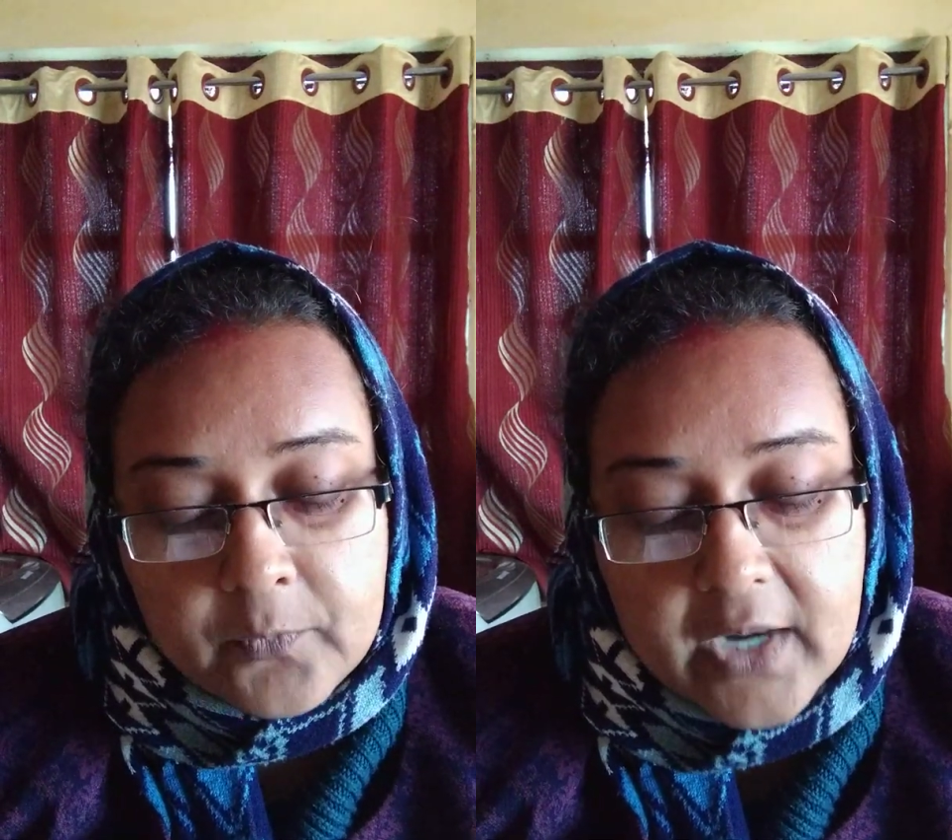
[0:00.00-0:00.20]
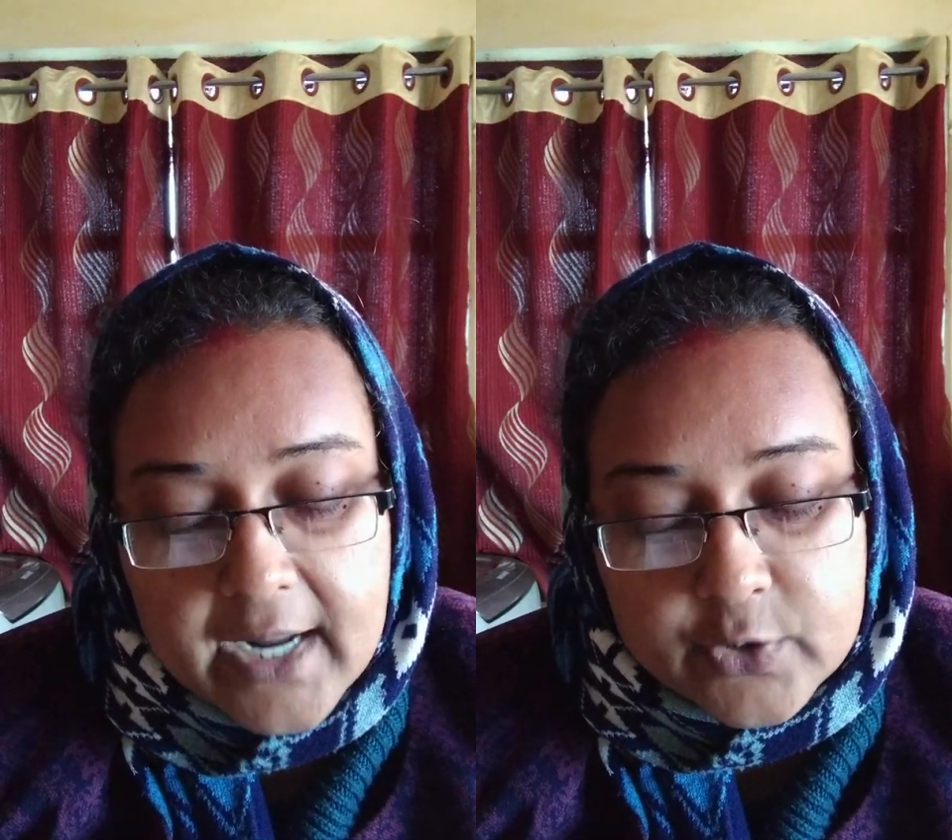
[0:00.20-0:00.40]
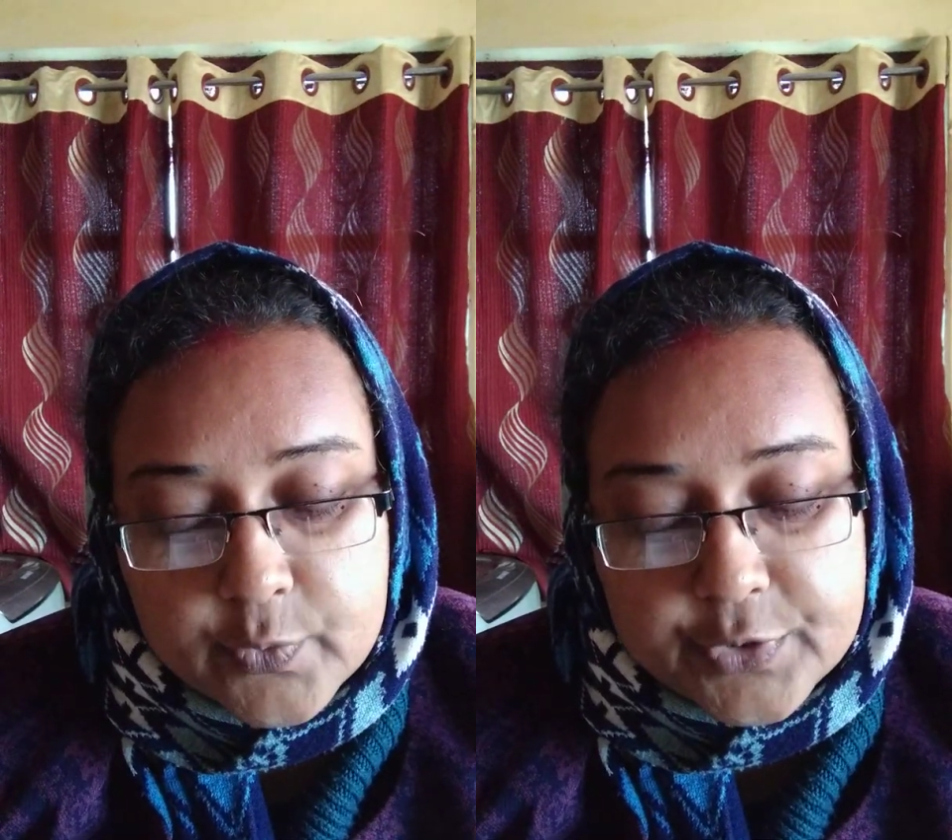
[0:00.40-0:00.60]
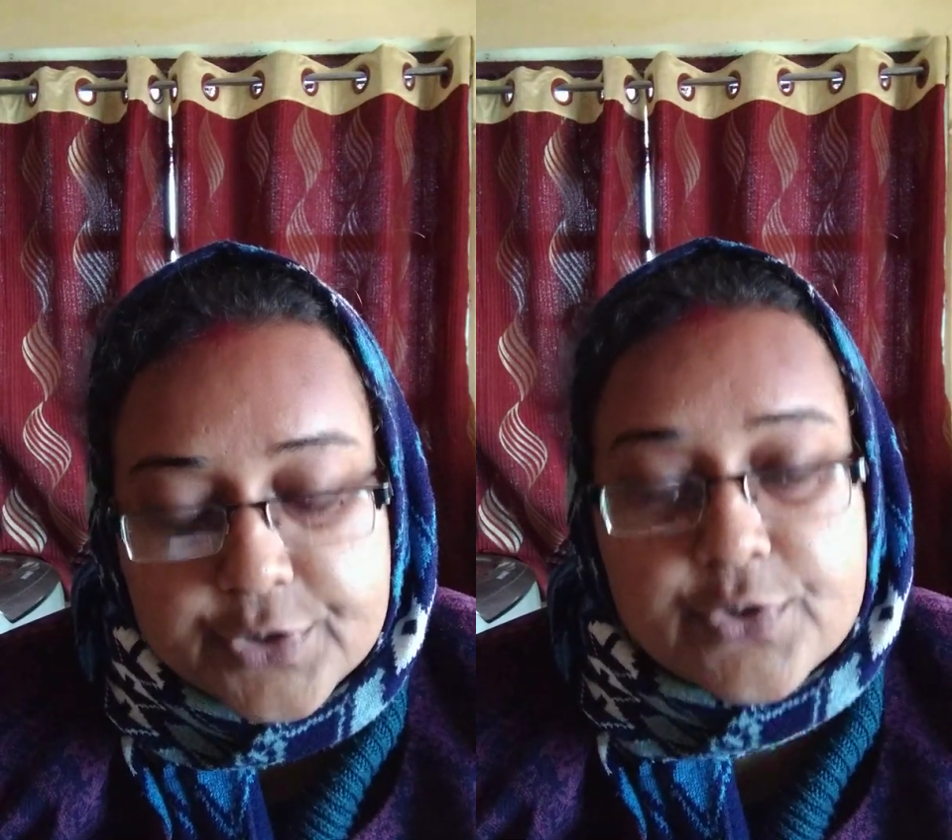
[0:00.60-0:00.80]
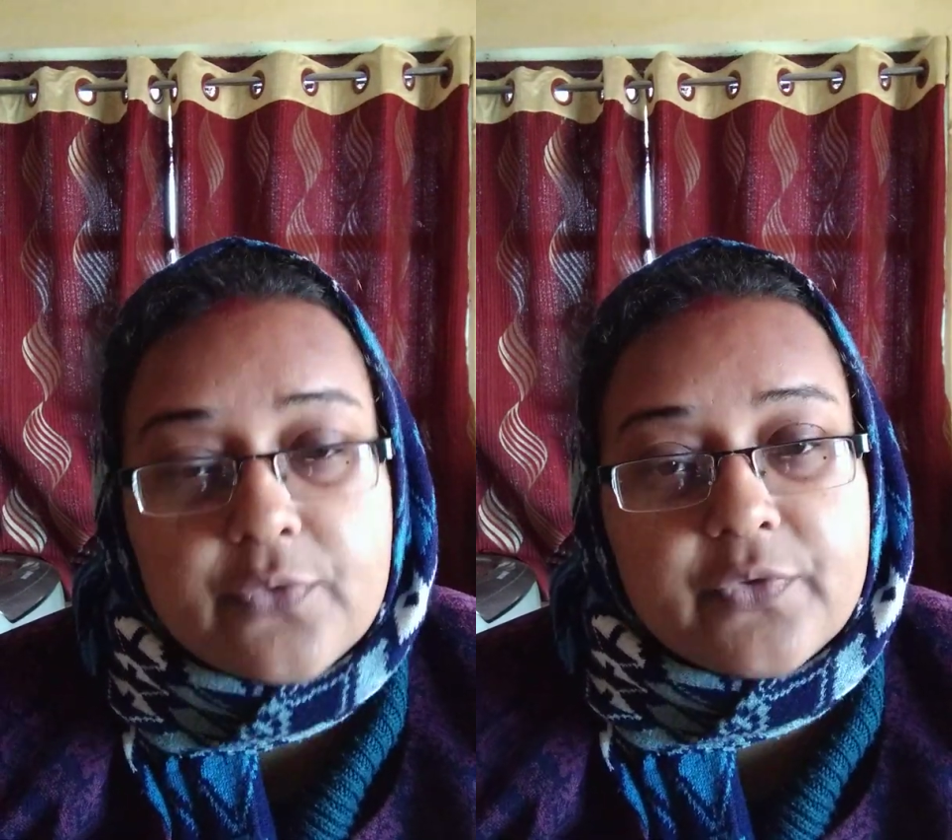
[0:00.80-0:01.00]

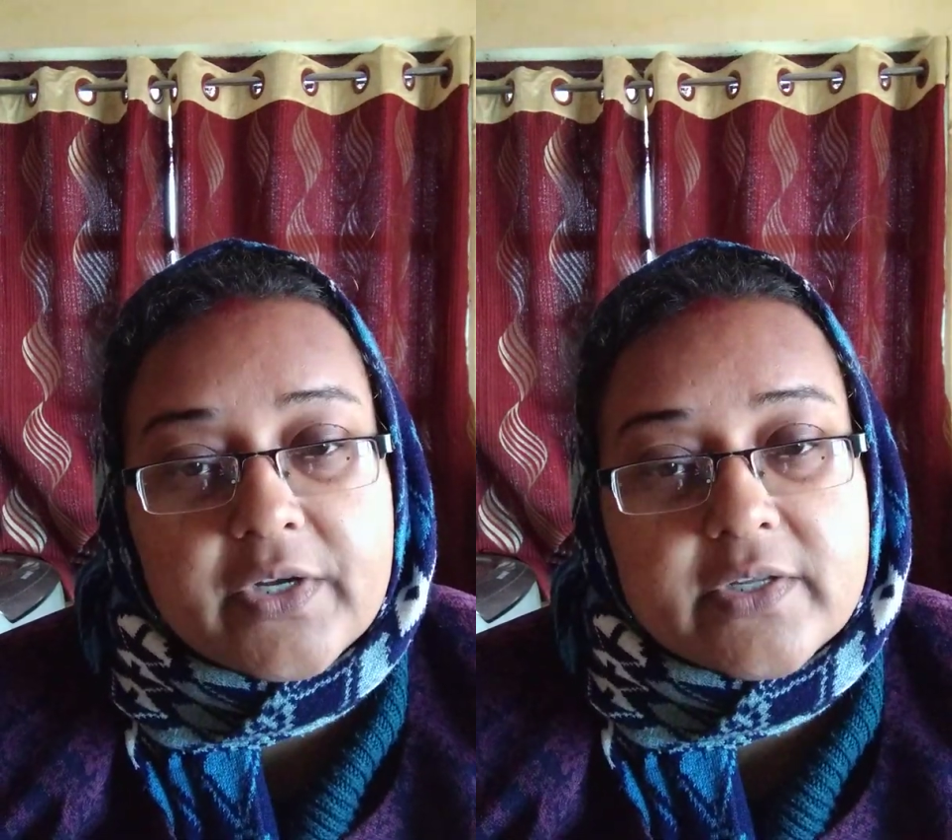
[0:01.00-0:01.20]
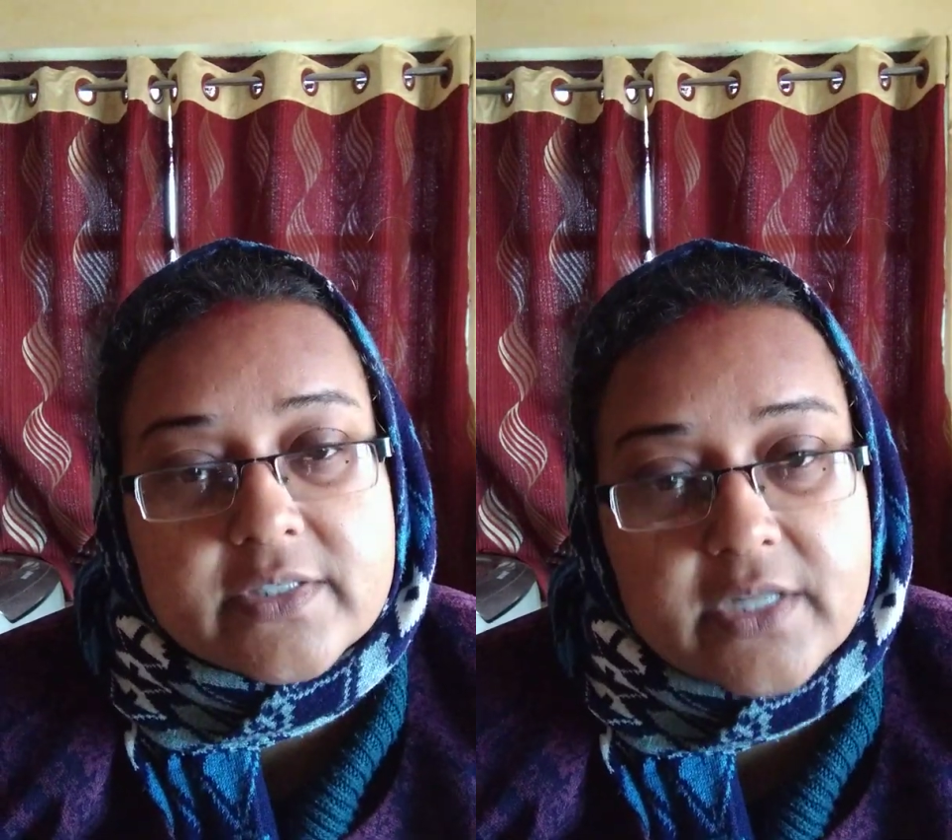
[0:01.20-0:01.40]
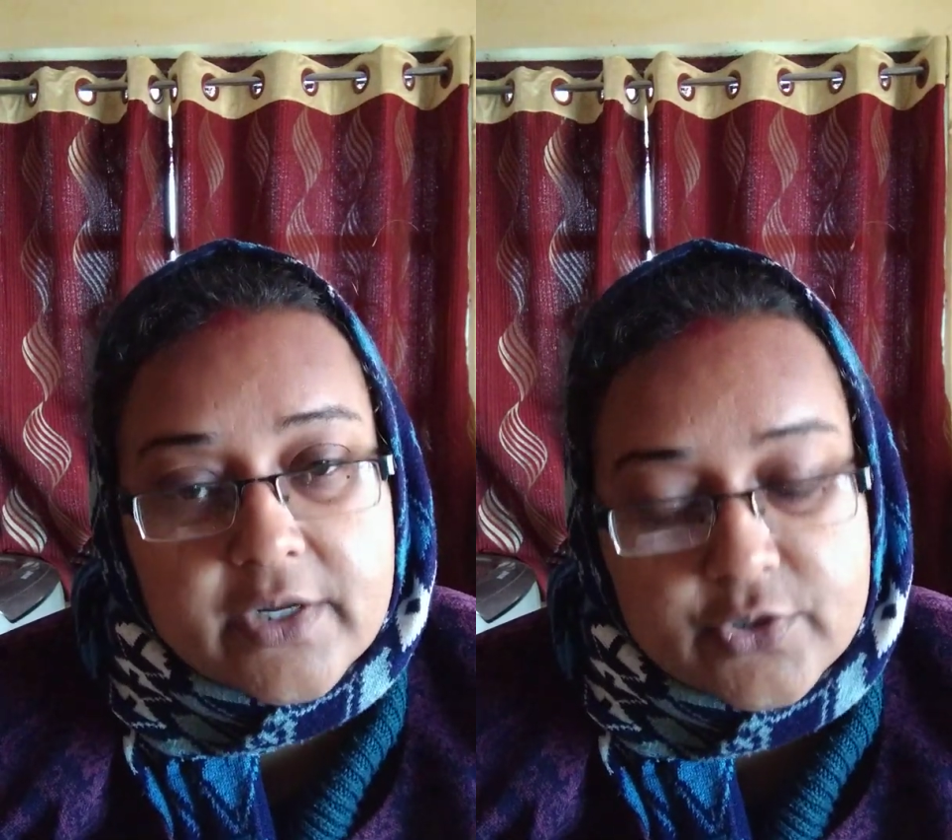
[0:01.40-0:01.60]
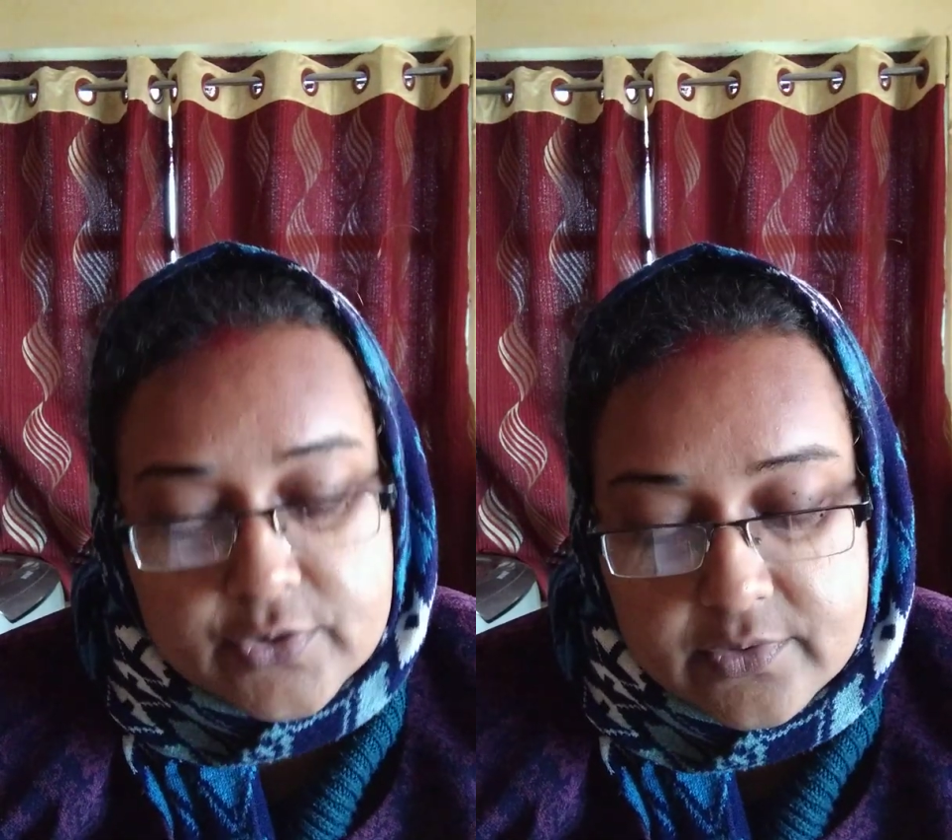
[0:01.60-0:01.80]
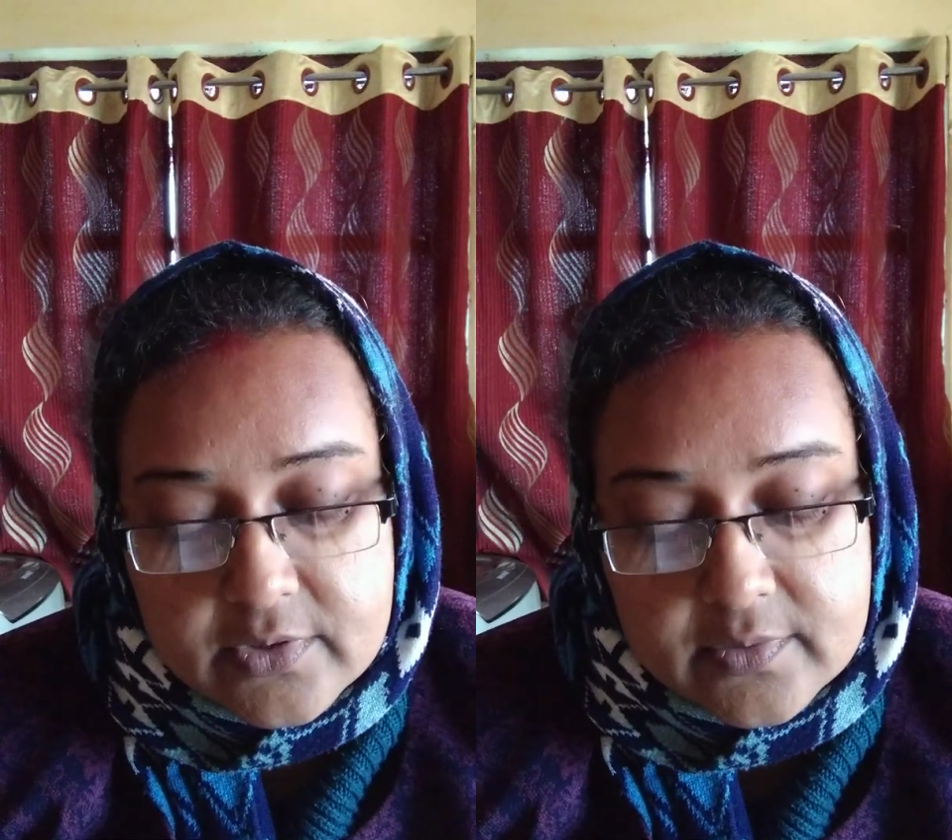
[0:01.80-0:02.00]
activities of various
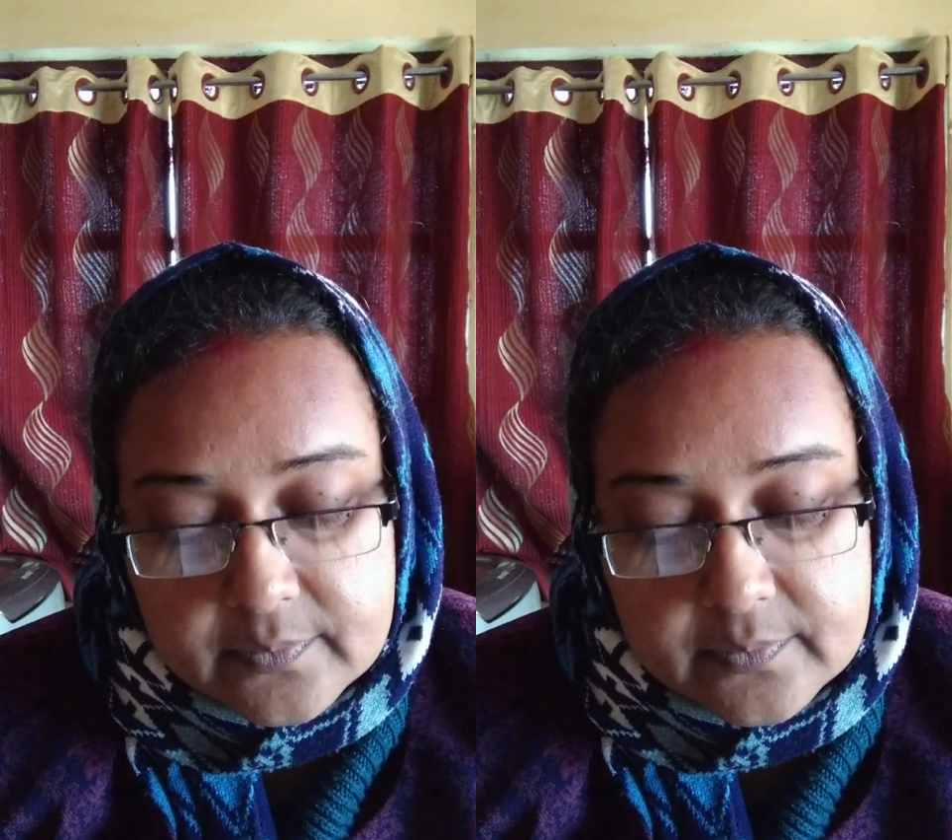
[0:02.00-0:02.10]
nations